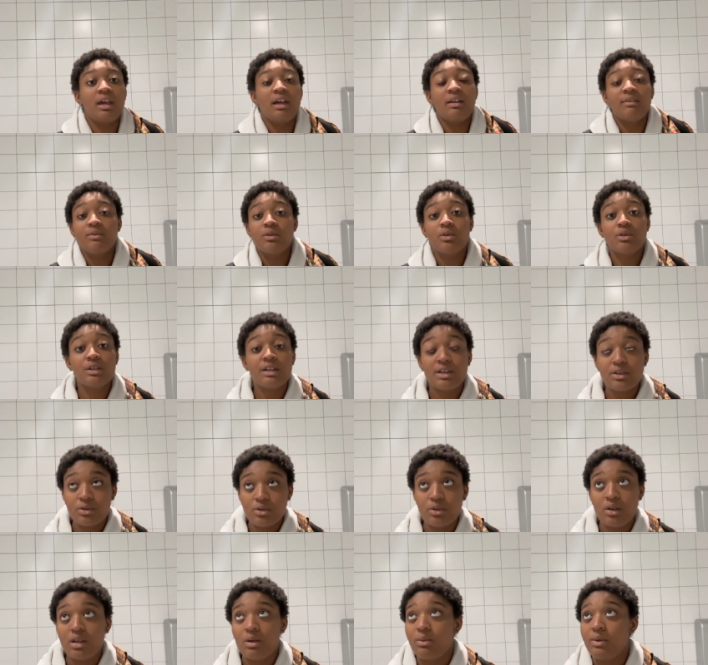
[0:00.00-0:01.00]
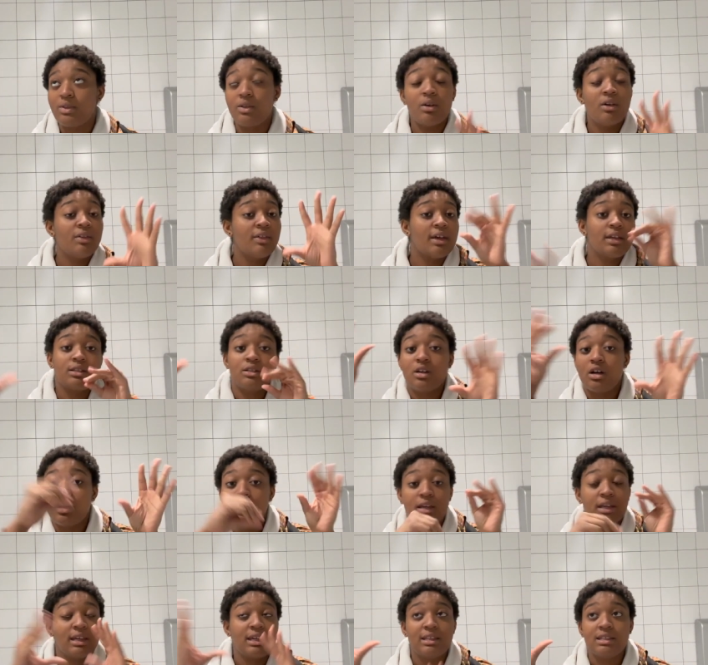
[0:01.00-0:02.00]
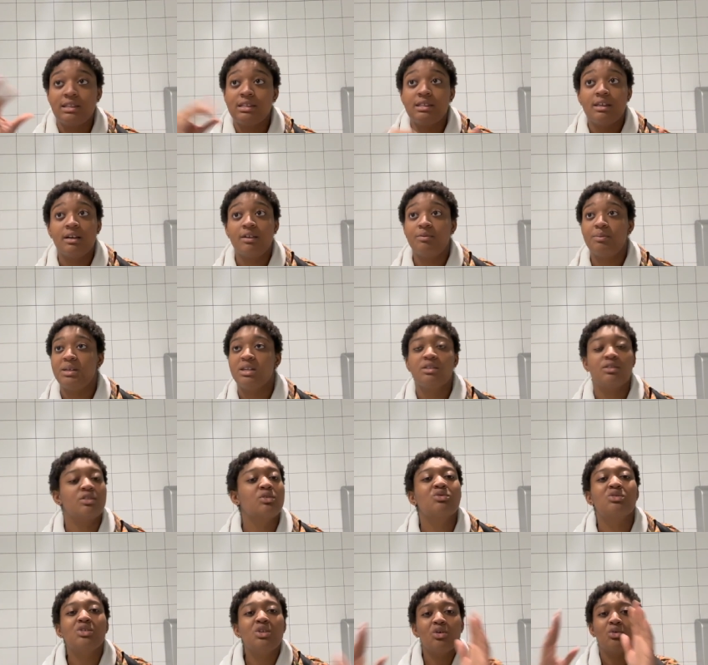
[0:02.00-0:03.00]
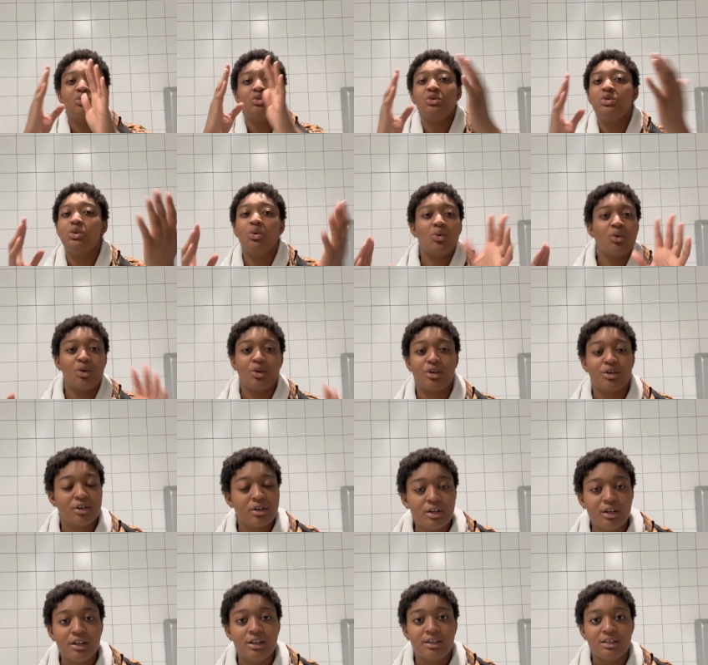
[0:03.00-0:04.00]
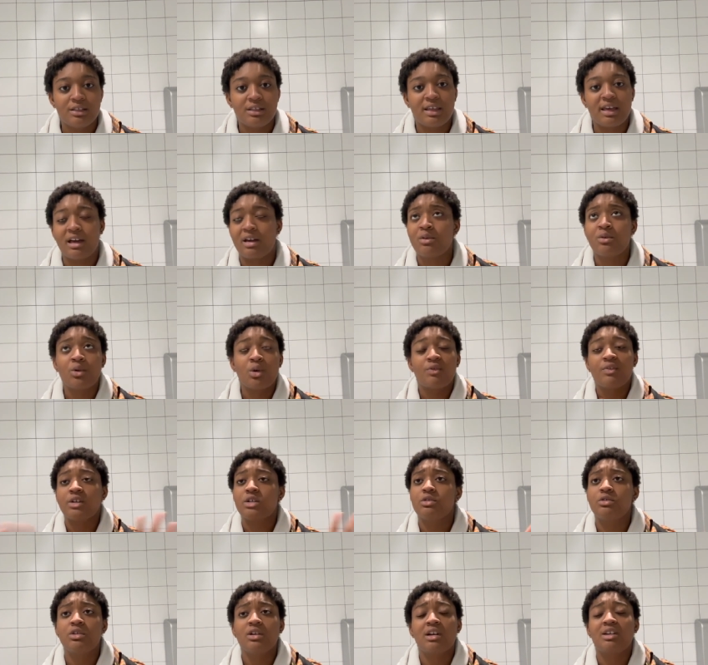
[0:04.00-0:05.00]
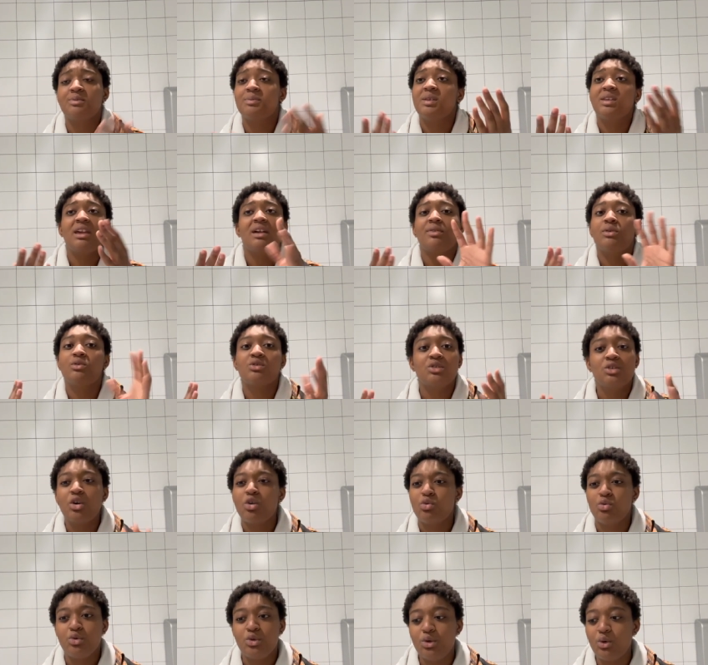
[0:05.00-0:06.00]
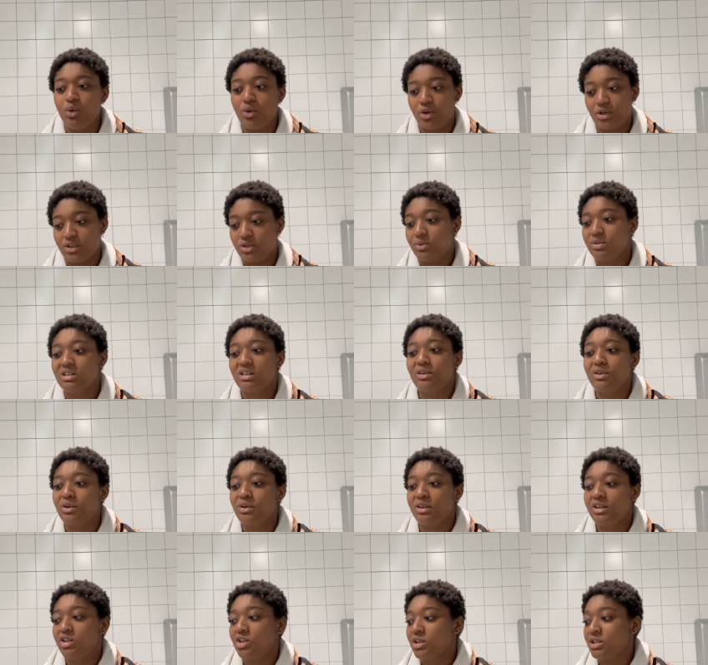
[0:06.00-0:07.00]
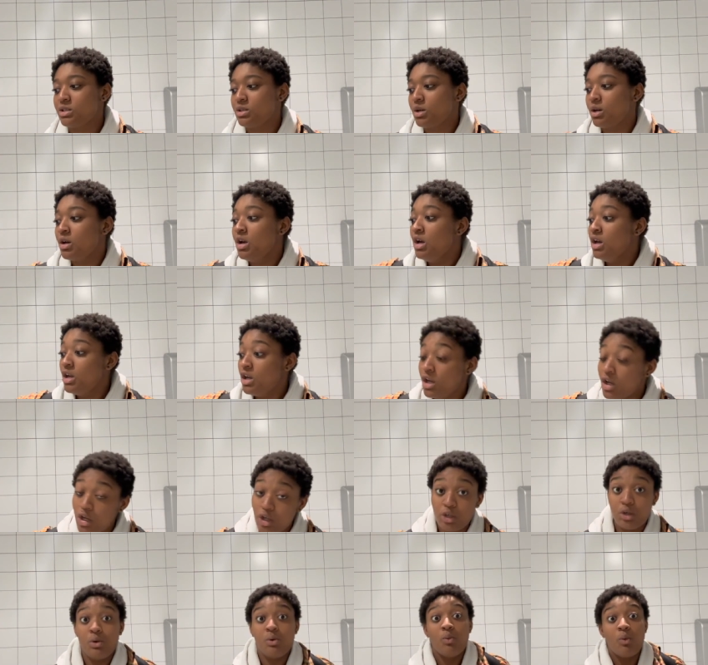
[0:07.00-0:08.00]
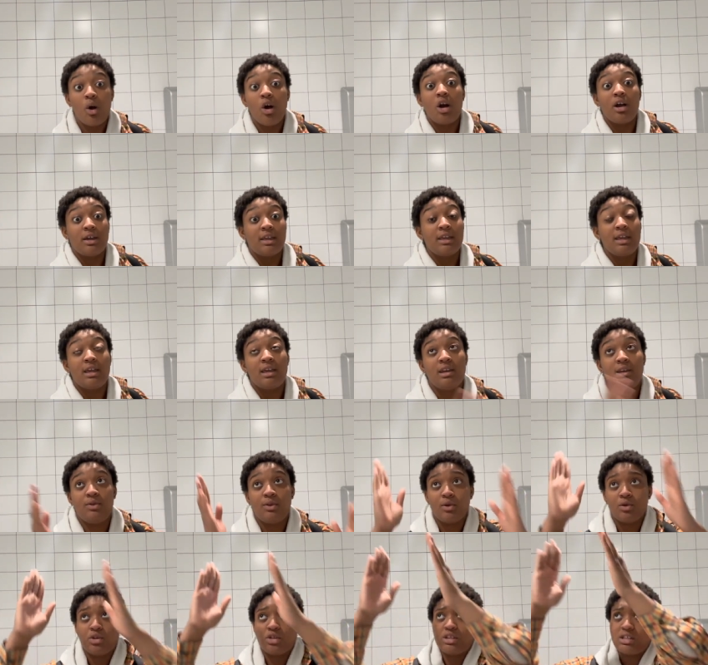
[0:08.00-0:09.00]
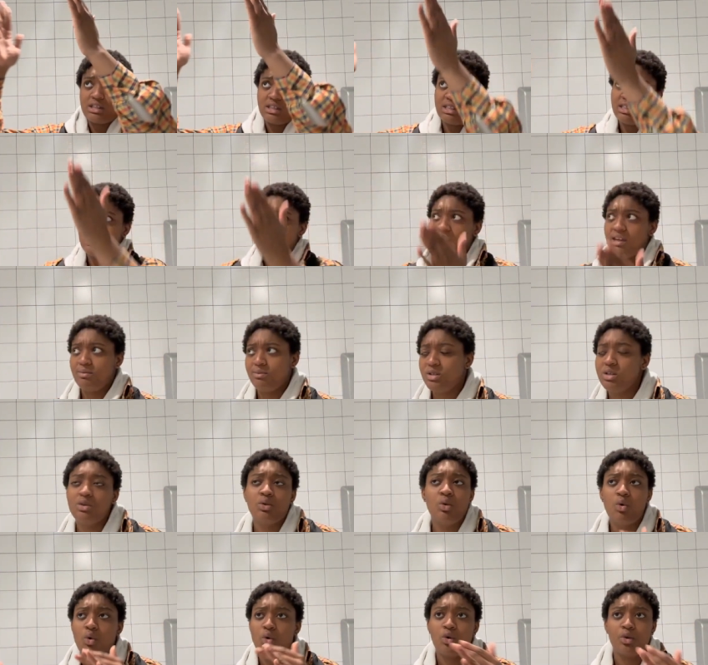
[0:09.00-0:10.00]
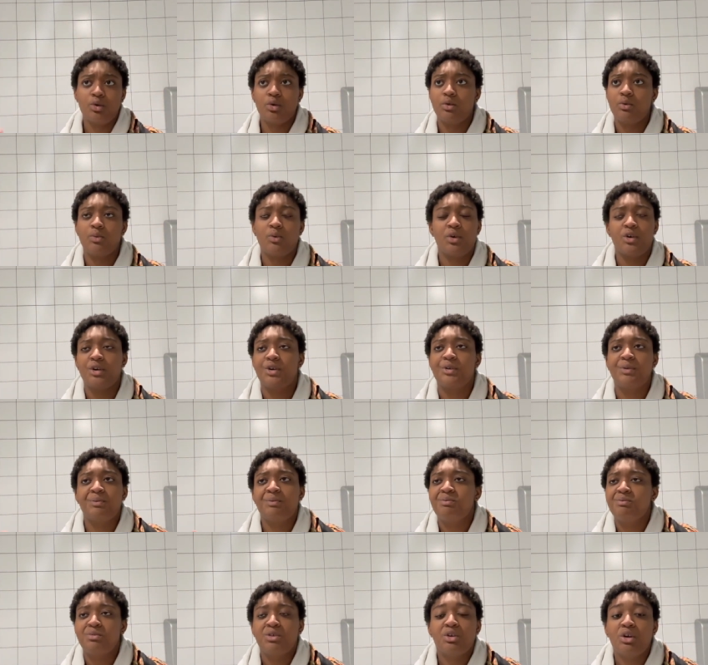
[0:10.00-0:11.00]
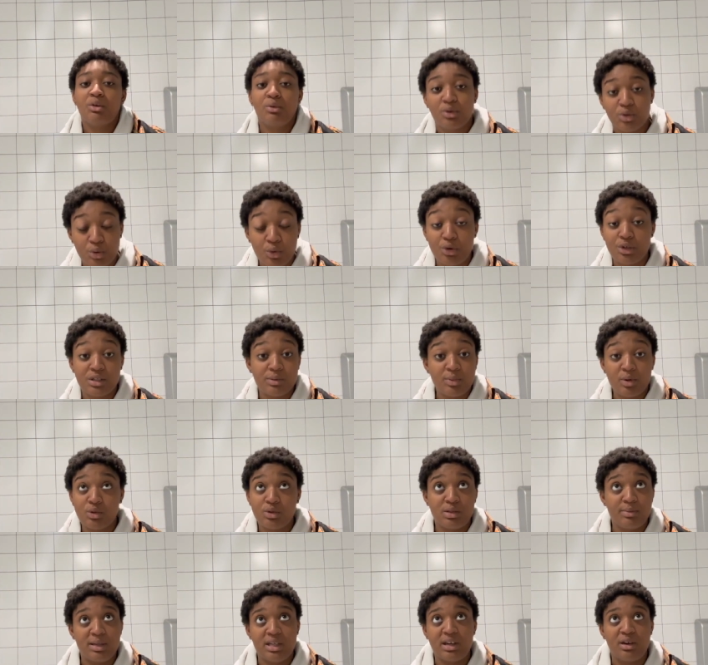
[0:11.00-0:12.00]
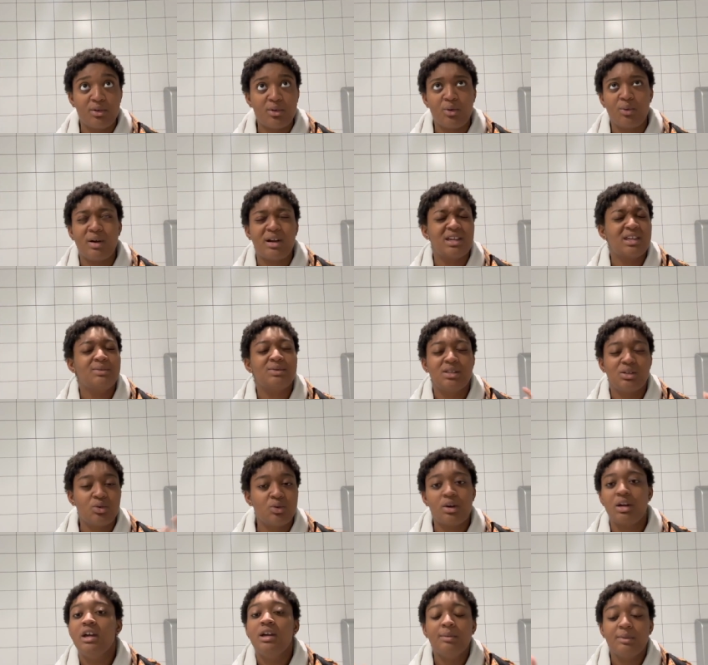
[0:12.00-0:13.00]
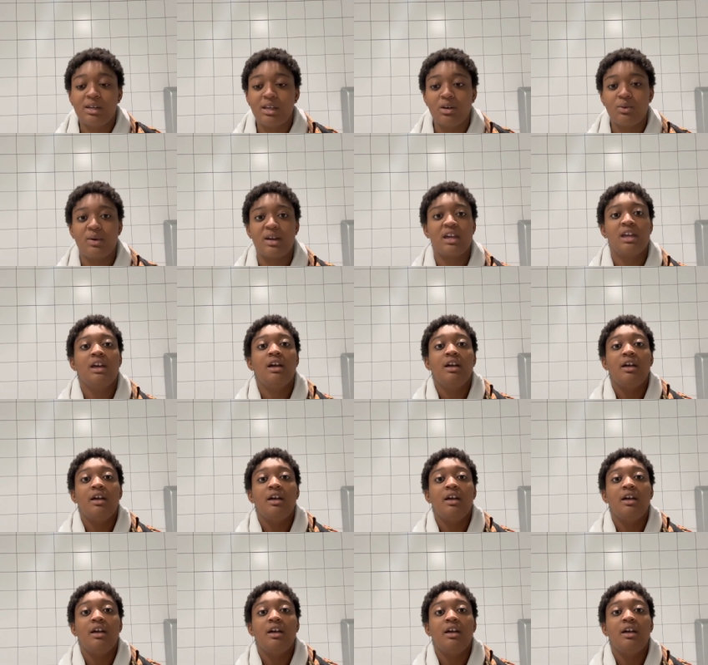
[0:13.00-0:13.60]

after yesterday with all that talking and stuff, because there's no door to that. I don't know if I showed you guys, but yeah, there's no door. So it's literally just a, you walk in and there's just this empty corridor where, you know, the door is supposed to be. I don't know why I keep saying door, but anyway,